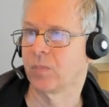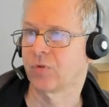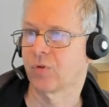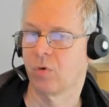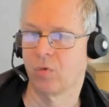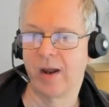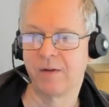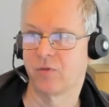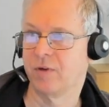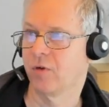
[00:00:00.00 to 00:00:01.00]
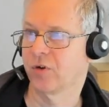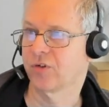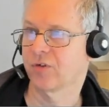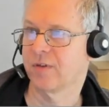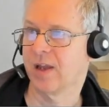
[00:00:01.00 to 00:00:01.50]
So we have 3
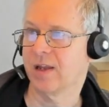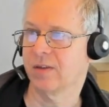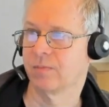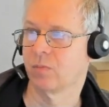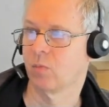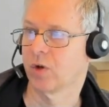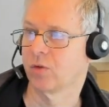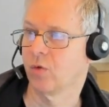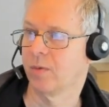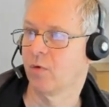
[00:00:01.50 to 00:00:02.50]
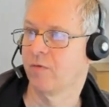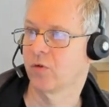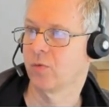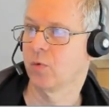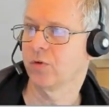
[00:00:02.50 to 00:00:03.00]
versions of that. One, to improve
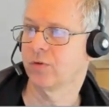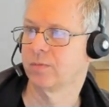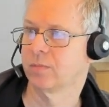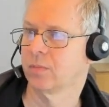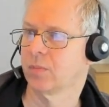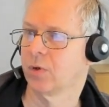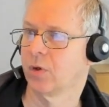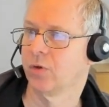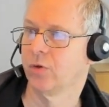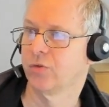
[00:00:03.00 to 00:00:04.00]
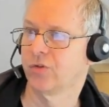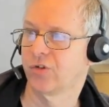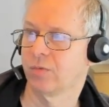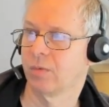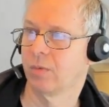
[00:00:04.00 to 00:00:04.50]
throughput,
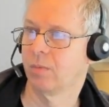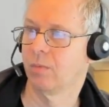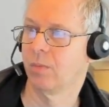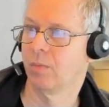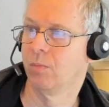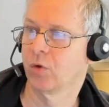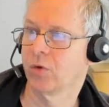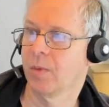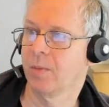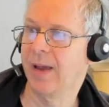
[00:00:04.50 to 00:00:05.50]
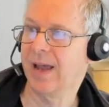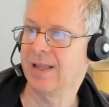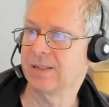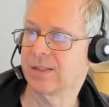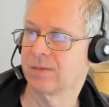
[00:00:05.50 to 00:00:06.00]
use multiple
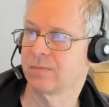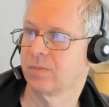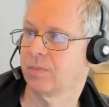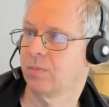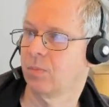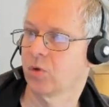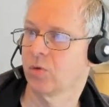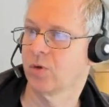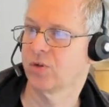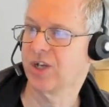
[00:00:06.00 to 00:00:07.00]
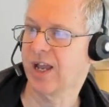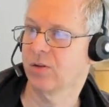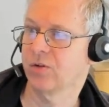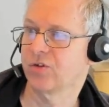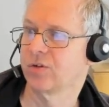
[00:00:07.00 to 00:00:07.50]
bands, multiple
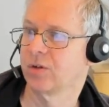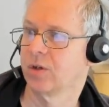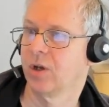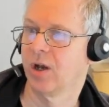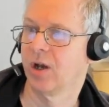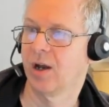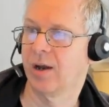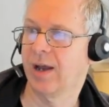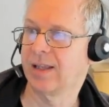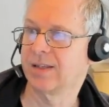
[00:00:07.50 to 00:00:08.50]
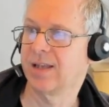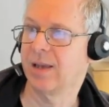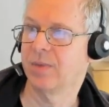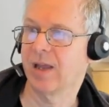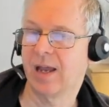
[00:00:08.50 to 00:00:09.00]
channels at the
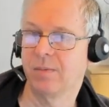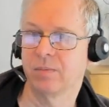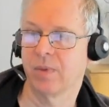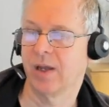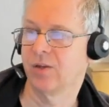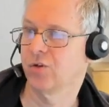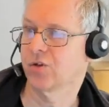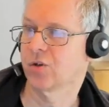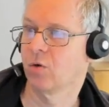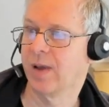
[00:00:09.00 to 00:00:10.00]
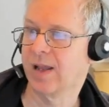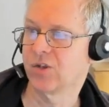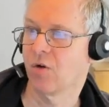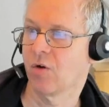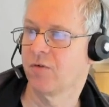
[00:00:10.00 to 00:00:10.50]
same time, and just load
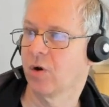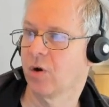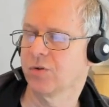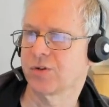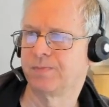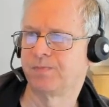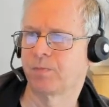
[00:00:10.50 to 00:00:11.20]
balance over those.